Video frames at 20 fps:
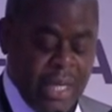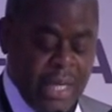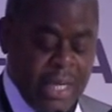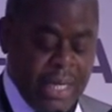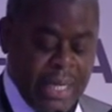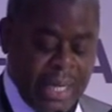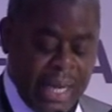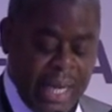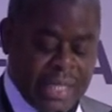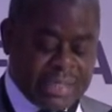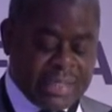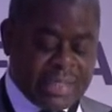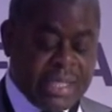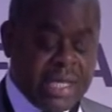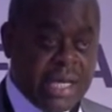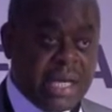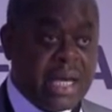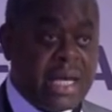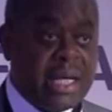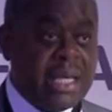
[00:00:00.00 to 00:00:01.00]
Last
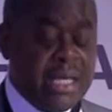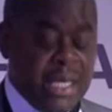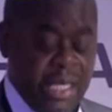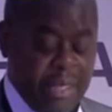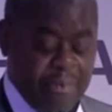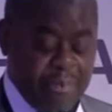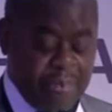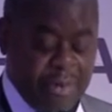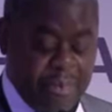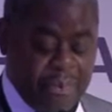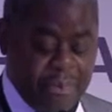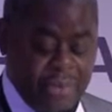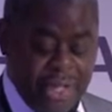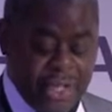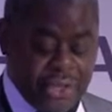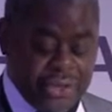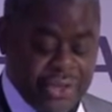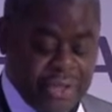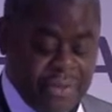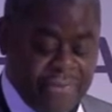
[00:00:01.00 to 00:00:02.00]
year, in
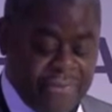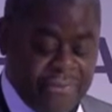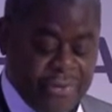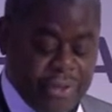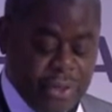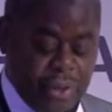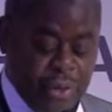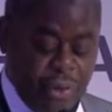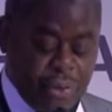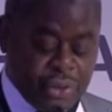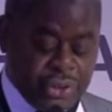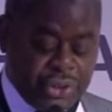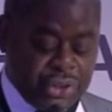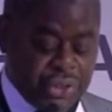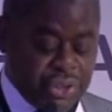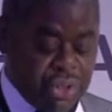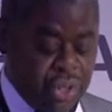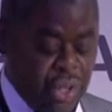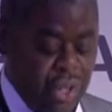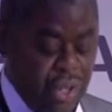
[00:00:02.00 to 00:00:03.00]
preparation for the
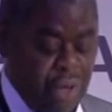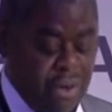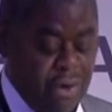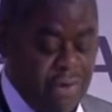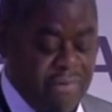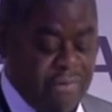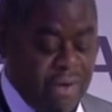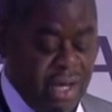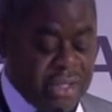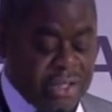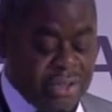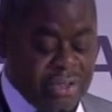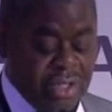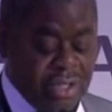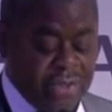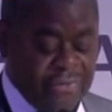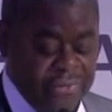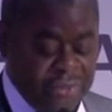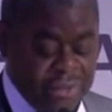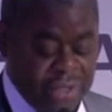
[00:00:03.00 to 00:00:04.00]
launch of our
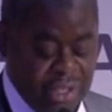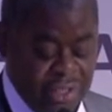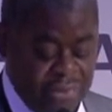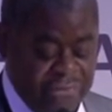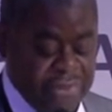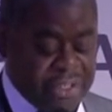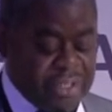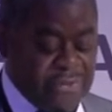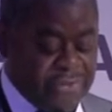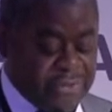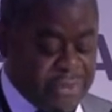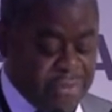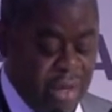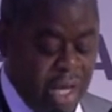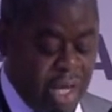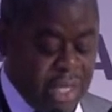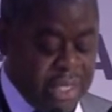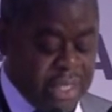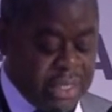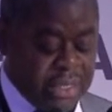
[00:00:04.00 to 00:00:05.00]
deriv derivatives
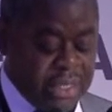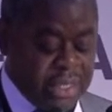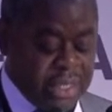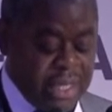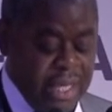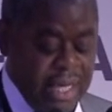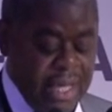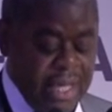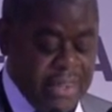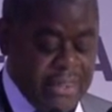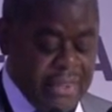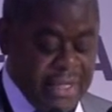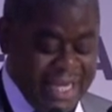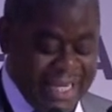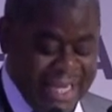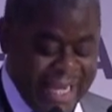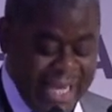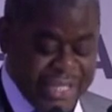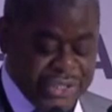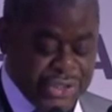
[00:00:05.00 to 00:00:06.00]
market the
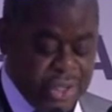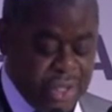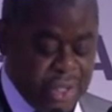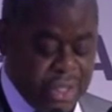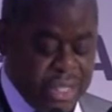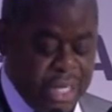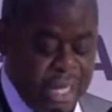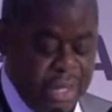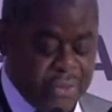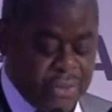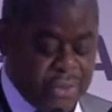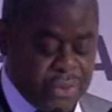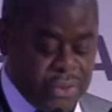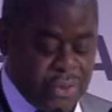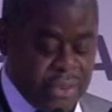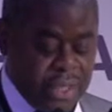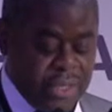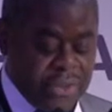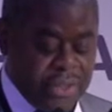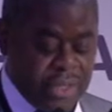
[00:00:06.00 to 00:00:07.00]
National
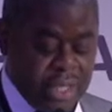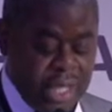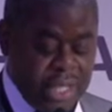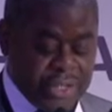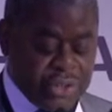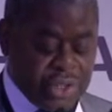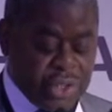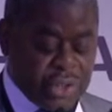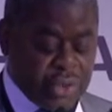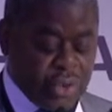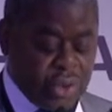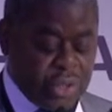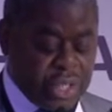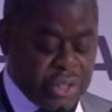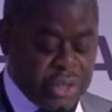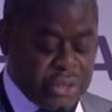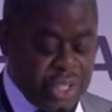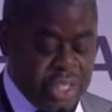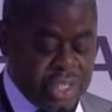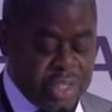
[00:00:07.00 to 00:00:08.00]
Council and the Nigerian Stock
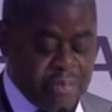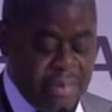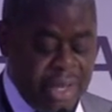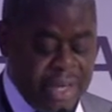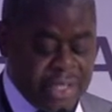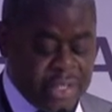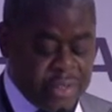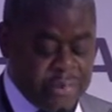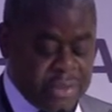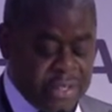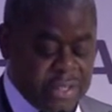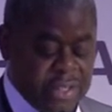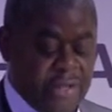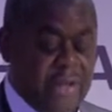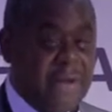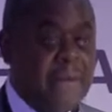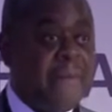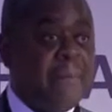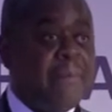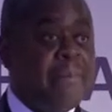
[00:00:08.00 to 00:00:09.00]
Exchange Management
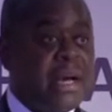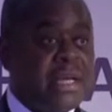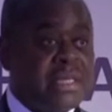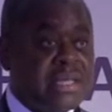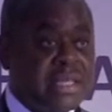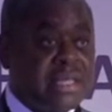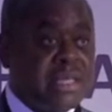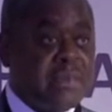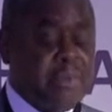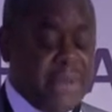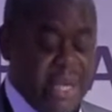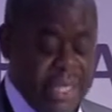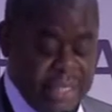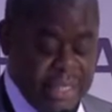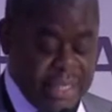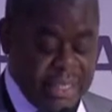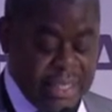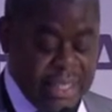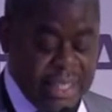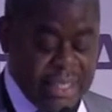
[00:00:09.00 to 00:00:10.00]

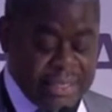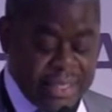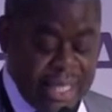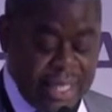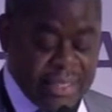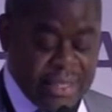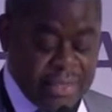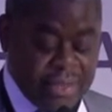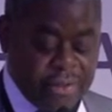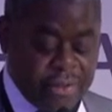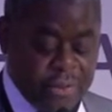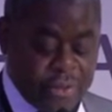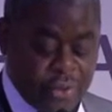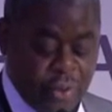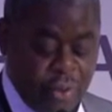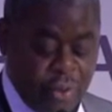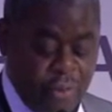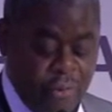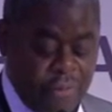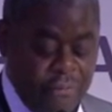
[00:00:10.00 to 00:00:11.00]
participated in a technical
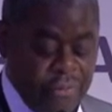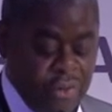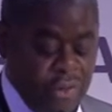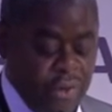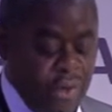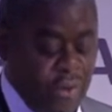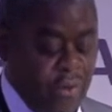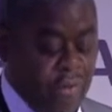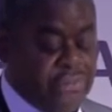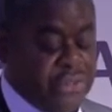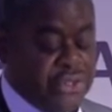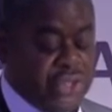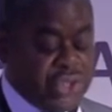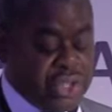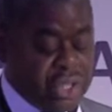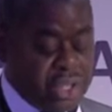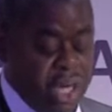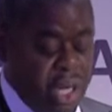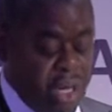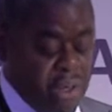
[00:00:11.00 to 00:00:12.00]
tour of the
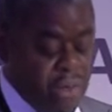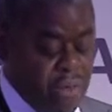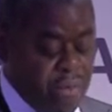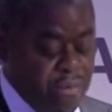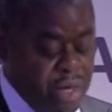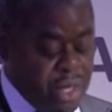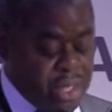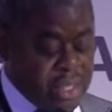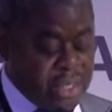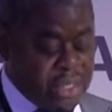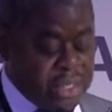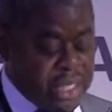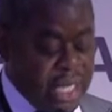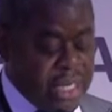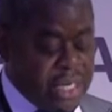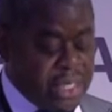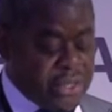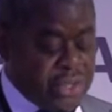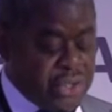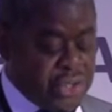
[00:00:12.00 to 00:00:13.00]
Chicago
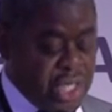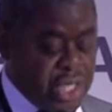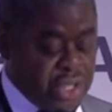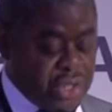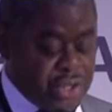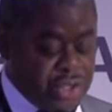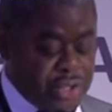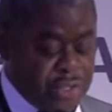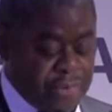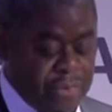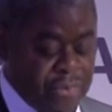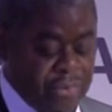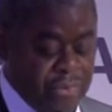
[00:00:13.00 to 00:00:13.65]
Mercantile Exchange,